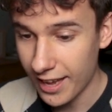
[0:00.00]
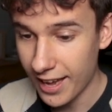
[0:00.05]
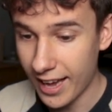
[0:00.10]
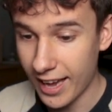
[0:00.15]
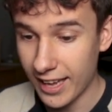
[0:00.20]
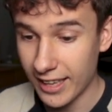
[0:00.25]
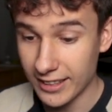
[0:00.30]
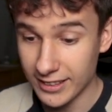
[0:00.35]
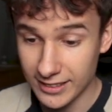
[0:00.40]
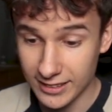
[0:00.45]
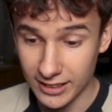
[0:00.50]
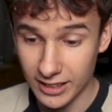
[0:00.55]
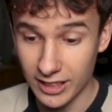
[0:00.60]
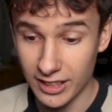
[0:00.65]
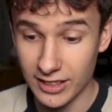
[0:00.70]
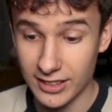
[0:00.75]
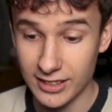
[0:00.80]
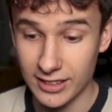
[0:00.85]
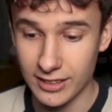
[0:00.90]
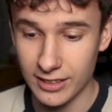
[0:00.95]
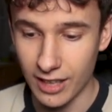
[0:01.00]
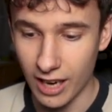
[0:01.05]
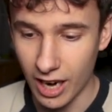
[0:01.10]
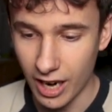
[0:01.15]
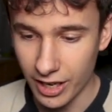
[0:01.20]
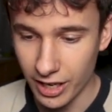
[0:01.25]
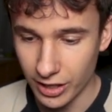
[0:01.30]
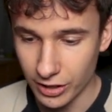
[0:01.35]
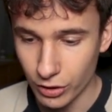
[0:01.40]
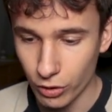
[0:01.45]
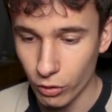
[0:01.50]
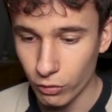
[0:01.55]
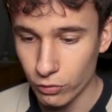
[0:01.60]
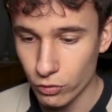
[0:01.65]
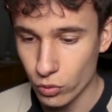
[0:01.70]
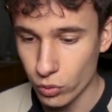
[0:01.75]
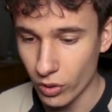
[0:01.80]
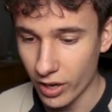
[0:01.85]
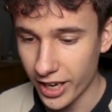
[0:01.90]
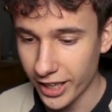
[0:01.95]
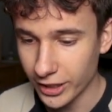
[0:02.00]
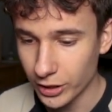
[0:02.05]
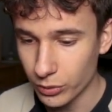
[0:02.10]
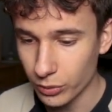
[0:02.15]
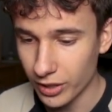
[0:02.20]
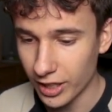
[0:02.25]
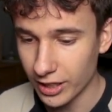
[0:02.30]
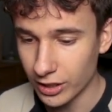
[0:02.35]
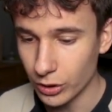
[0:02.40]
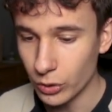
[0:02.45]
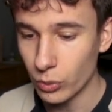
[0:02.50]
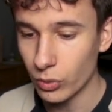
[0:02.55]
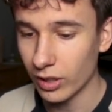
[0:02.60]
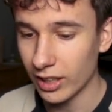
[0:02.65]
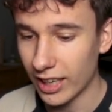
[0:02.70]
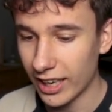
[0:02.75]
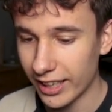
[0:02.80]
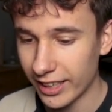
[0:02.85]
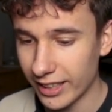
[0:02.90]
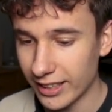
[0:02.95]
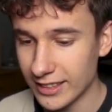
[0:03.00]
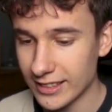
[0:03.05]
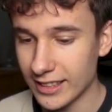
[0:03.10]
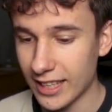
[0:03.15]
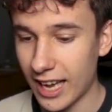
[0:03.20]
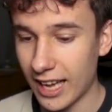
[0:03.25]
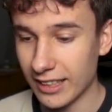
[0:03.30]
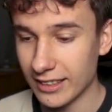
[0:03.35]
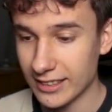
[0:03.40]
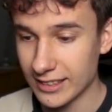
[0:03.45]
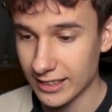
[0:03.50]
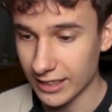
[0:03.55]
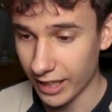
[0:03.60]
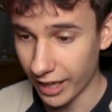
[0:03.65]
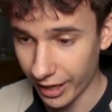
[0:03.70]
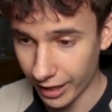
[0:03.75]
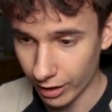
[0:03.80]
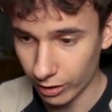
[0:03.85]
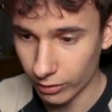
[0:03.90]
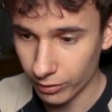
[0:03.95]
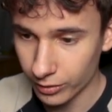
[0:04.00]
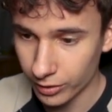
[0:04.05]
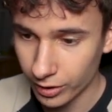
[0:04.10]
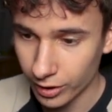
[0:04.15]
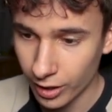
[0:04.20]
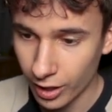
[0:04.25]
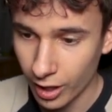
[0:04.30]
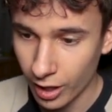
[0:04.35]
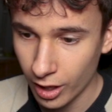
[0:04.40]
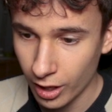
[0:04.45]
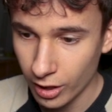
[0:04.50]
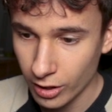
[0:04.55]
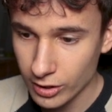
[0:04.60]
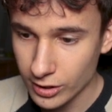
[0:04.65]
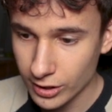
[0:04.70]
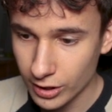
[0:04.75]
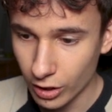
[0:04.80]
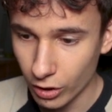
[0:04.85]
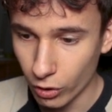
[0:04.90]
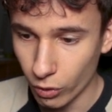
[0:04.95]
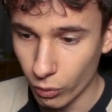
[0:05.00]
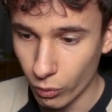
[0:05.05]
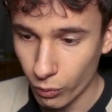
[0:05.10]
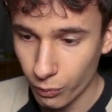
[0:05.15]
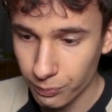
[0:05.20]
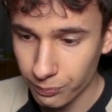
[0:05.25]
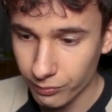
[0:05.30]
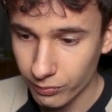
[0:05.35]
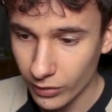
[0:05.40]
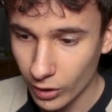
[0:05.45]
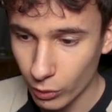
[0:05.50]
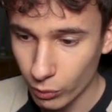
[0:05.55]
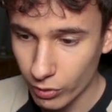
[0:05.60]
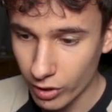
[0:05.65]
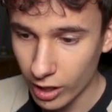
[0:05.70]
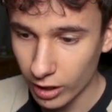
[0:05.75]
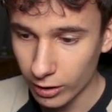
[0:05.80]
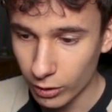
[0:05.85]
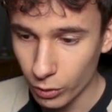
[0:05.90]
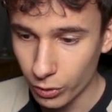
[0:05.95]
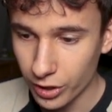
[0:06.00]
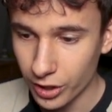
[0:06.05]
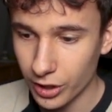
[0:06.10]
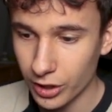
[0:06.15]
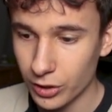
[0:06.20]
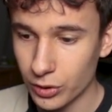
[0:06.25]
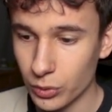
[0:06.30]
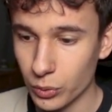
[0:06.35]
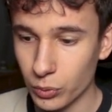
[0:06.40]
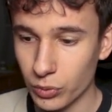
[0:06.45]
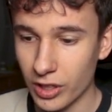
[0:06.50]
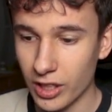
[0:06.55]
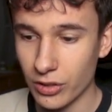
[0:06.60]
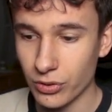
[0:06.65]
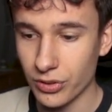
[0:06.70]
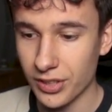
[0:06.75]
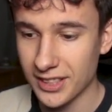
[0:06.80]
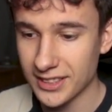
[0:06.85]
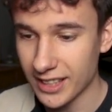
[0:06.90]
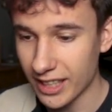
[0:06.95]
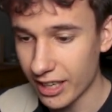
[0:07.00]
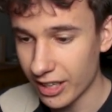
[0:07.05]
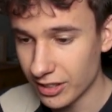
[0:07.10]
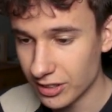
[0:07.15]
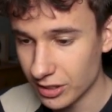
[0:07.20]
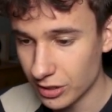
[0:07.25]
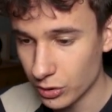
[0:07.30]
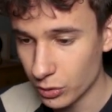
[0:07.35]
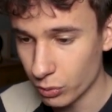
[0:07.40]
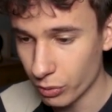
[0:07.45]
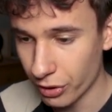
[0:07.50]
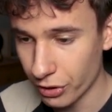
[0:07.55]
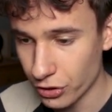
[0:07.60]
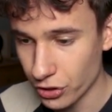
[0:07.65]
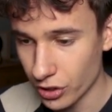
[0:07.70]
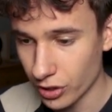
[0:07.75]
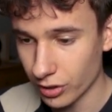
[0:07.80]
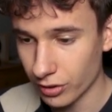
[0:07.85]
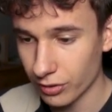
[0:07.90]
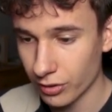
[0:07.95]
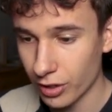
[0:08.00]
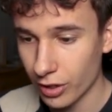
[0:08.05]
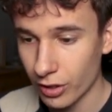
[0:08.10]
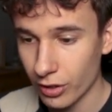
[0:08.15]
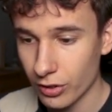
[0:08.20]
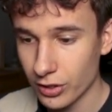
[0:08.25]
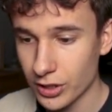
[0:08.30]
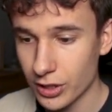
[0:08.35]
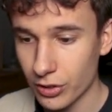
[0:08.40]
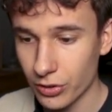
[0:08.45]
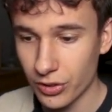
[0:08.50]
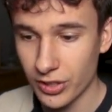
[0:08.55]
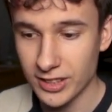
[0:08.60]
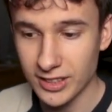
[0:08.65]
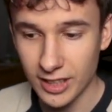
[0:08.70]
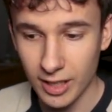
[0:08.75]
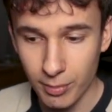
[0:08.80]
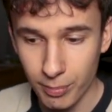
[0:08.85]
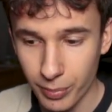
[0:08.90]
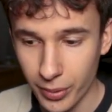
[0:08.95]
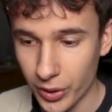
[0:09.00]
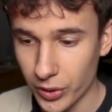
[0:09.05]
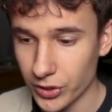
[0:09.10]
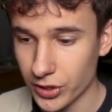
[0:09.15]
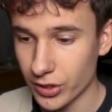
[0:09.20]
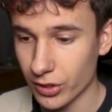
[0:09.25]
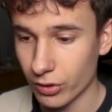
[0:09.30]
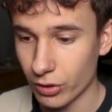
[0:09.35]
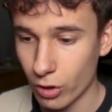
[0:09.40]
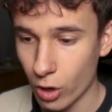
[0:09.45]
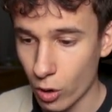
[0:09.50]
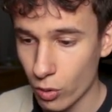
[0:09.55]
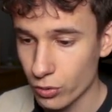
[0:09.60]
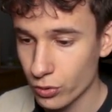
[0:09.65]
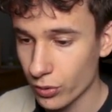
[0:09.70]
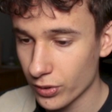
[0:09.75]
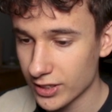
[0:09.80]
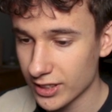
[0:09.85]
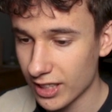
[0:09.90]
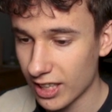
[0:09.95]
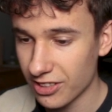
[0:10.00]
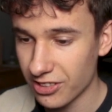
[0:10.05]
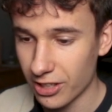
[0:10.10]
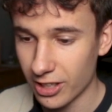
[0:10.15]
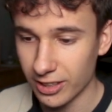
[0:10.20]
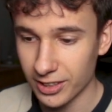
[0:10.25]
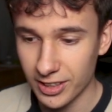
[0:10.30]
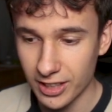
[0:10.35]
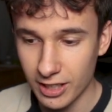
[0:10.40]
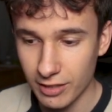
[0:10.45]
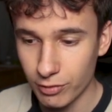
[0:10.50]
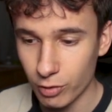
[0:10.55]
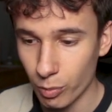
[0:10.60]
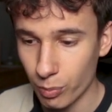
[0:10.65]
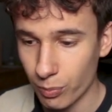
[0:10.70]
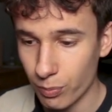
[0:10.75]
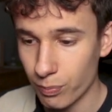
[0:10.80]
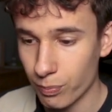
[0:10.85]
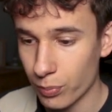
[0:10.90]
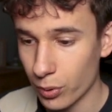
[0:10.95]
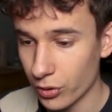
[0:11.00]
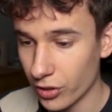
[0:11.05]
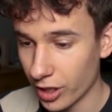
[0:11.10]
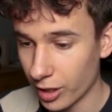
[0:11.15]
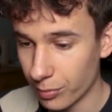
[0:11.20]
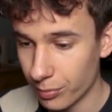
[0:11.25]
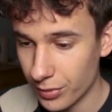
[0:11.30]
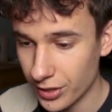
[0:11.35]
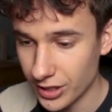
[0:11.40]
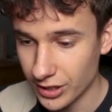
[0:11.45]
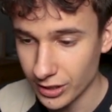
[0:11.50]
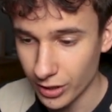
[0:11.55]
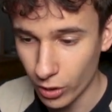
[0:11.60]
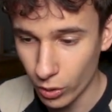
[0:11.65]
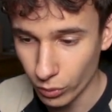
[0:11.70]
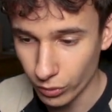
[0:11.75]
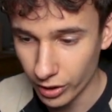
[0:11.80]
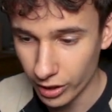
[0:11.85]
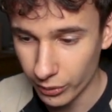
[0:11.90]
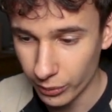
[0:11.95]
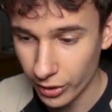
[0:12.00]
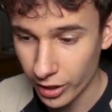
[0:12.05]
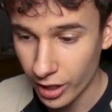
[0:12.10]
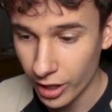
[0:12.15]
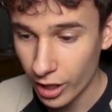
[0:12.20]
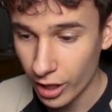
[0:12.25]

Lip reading: and is tired of trying to get new clients and scale. So we are looking to their desired situation. So the same person, coach, consultant, info product business owner